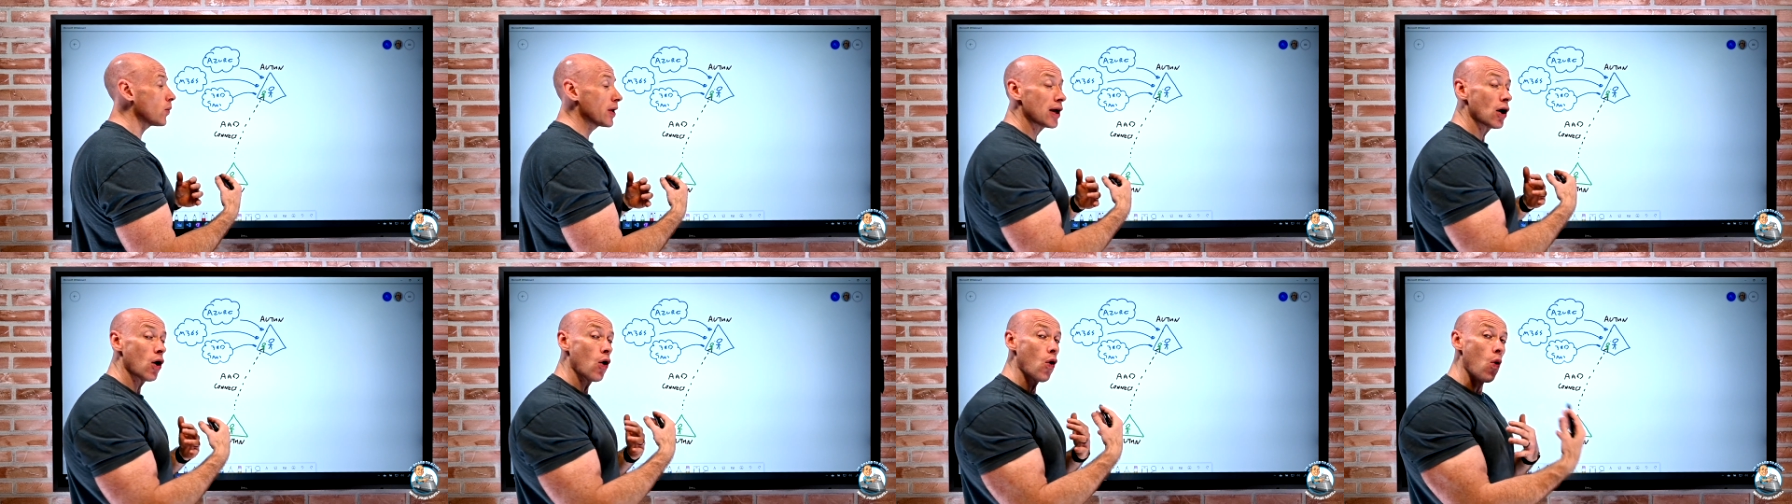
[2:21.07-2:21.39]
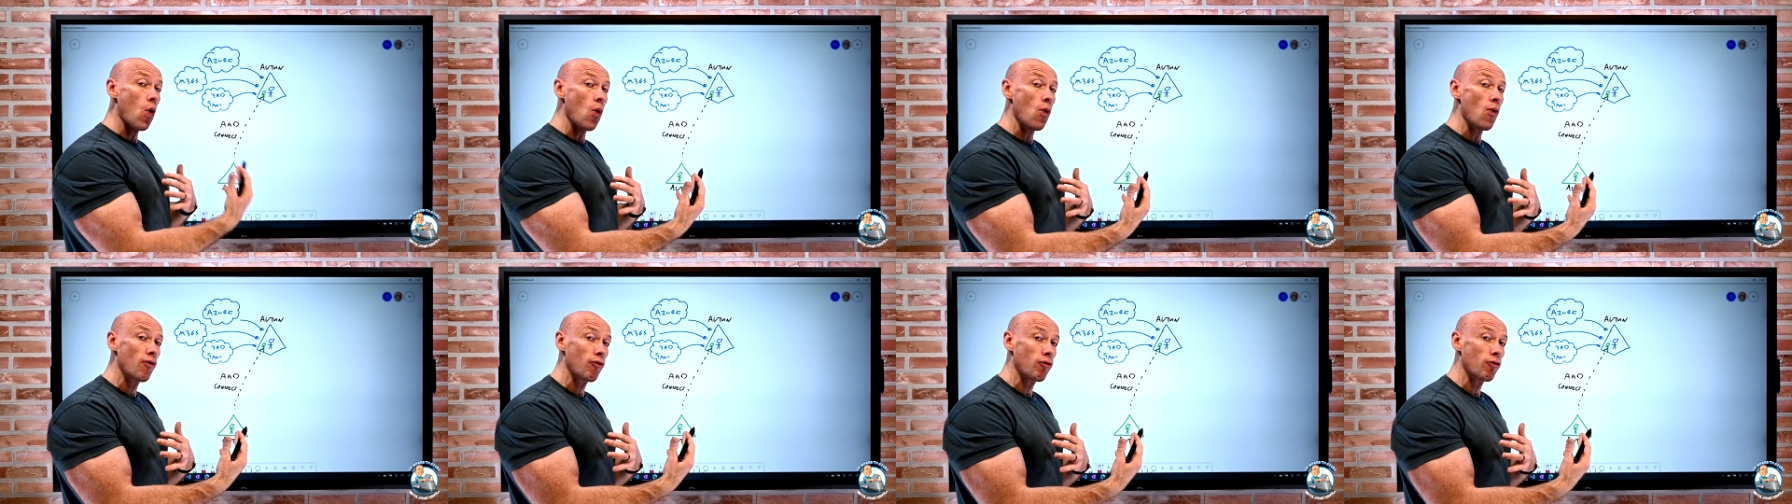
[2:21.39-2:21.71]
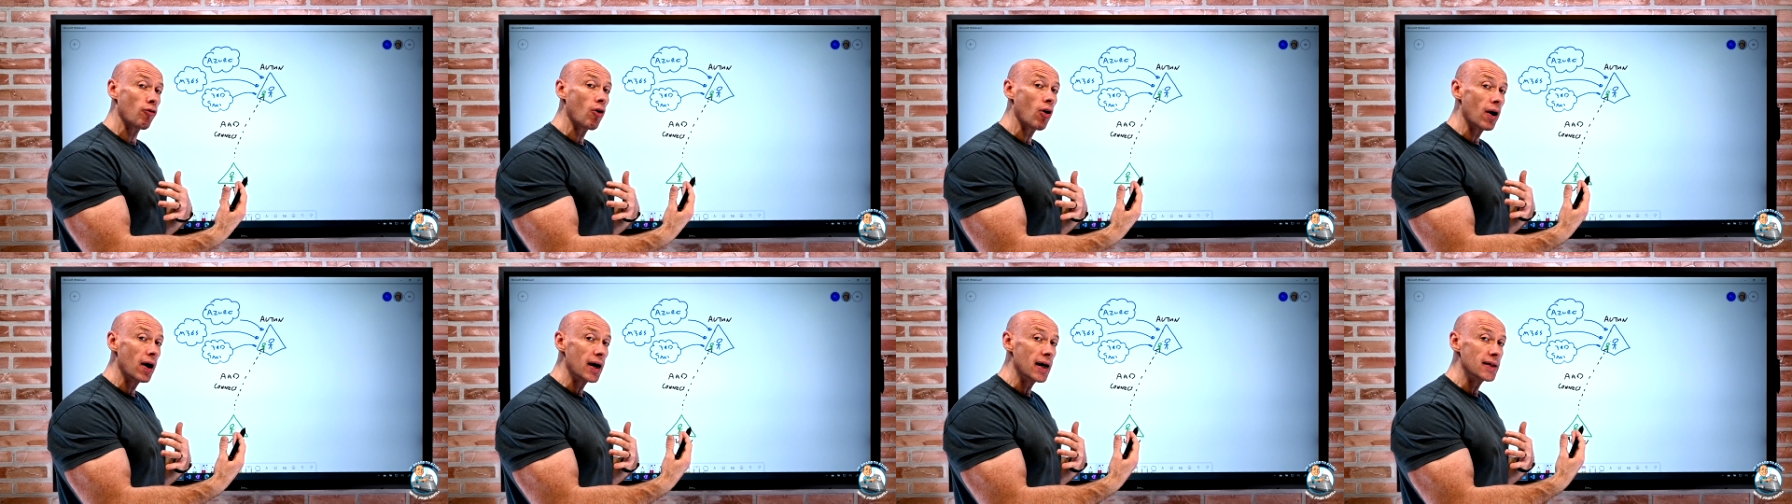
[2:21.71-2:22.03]
we
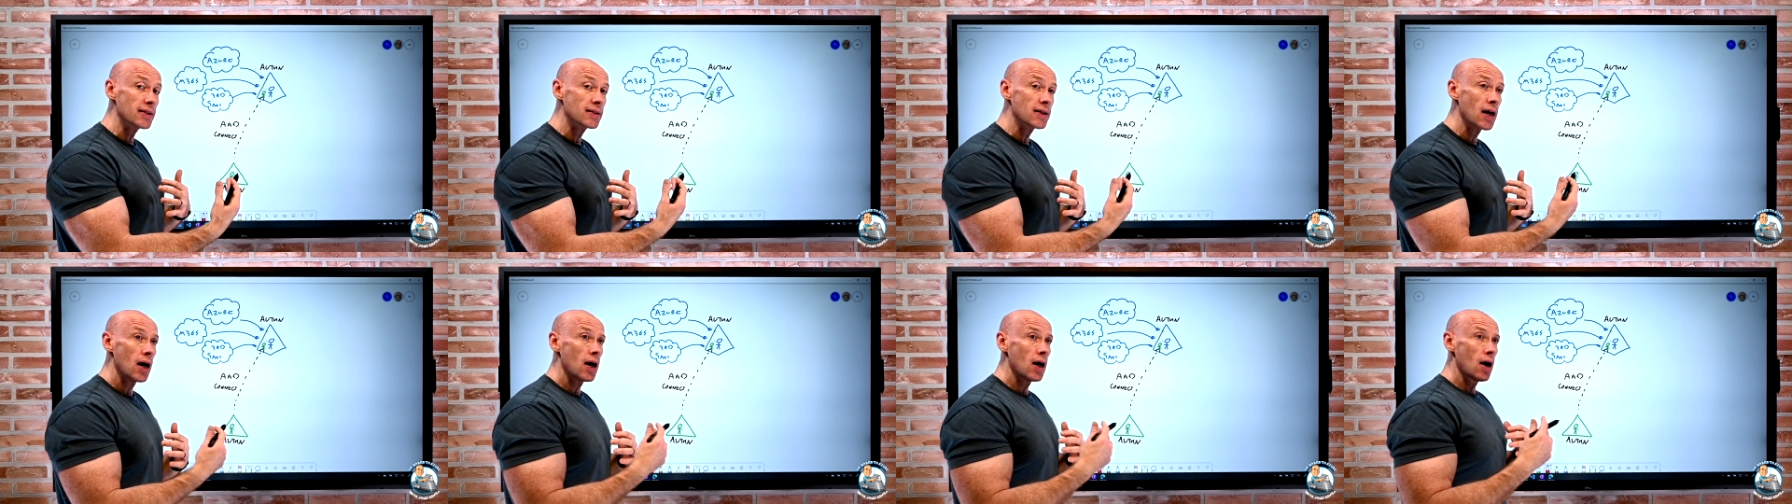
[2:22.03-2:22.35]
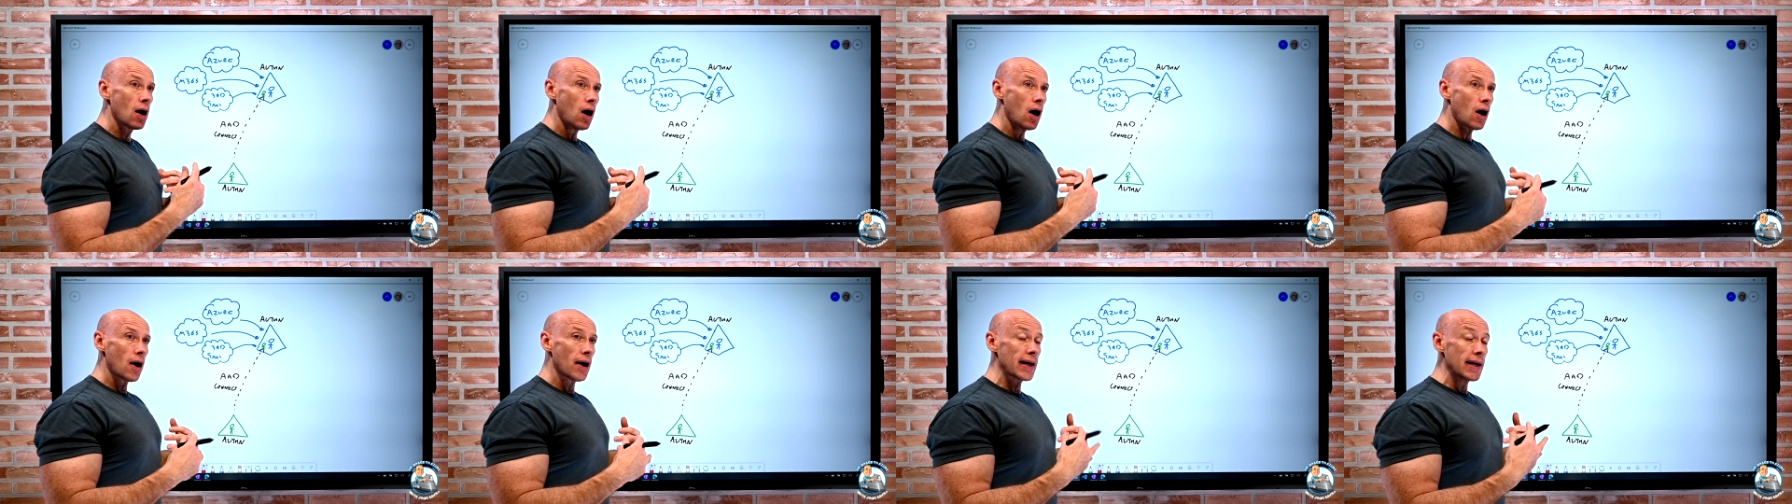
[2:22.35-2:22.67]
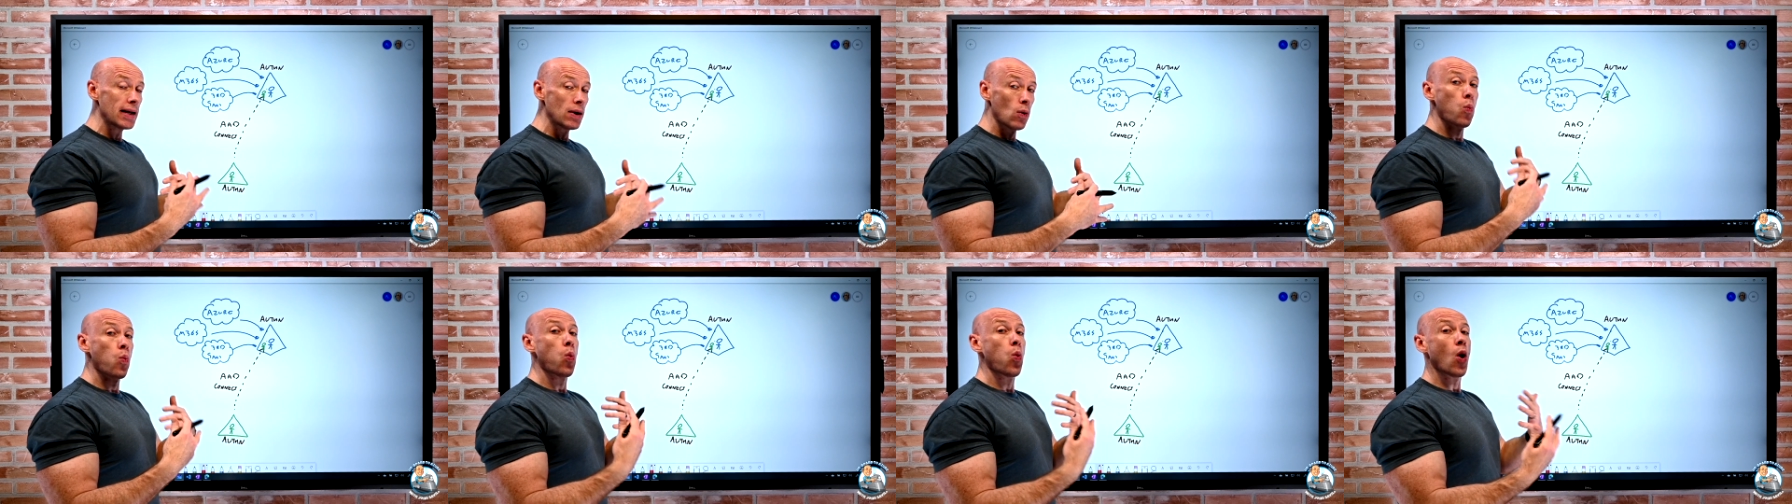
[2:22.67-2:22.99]
authorize
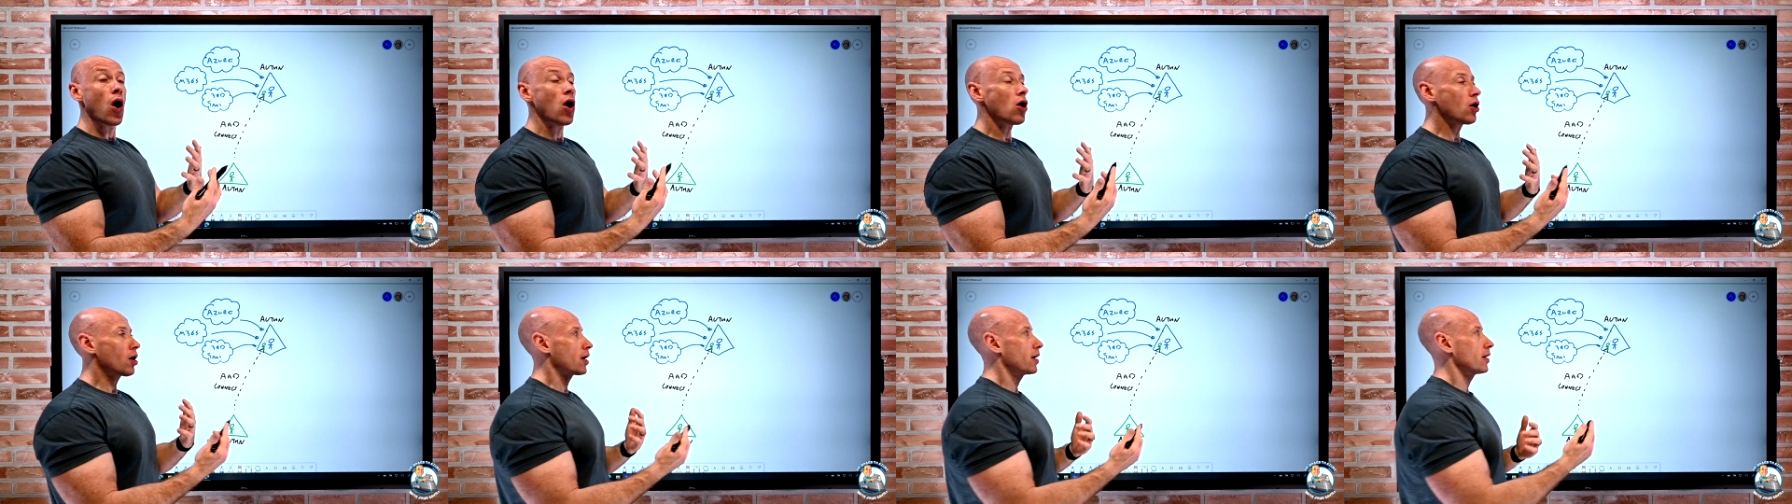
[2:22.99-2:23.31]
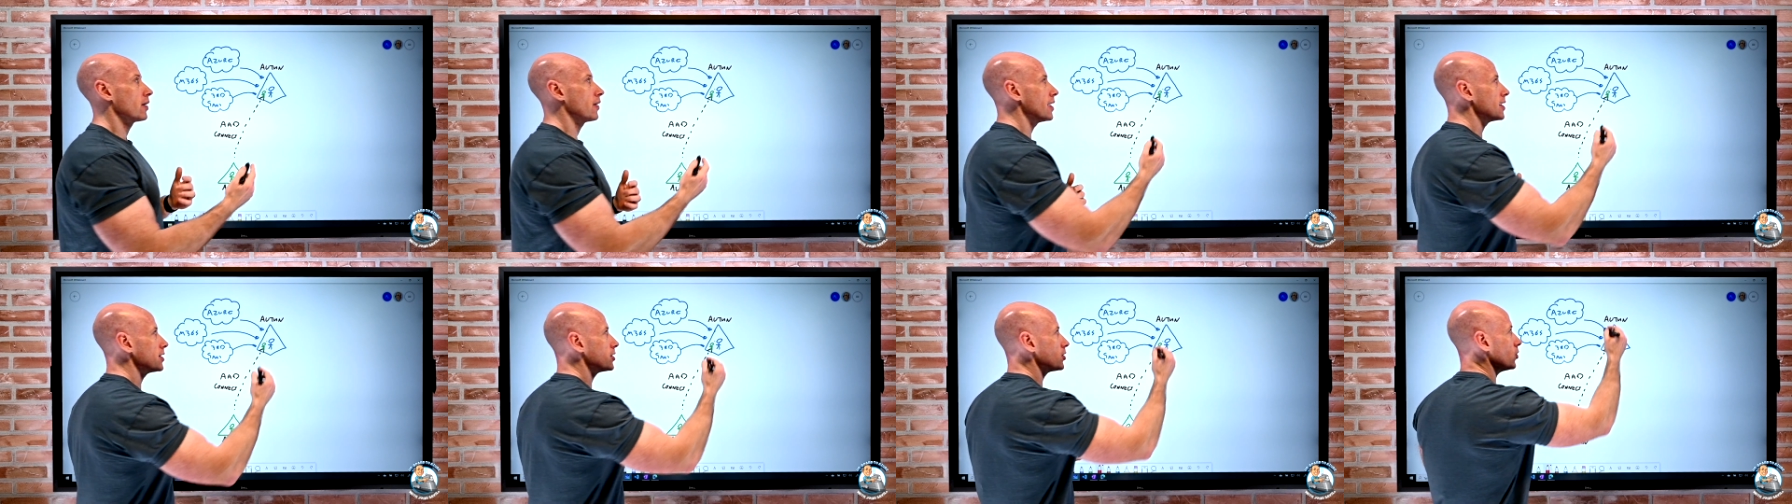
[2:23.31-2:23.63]
i.e. what can I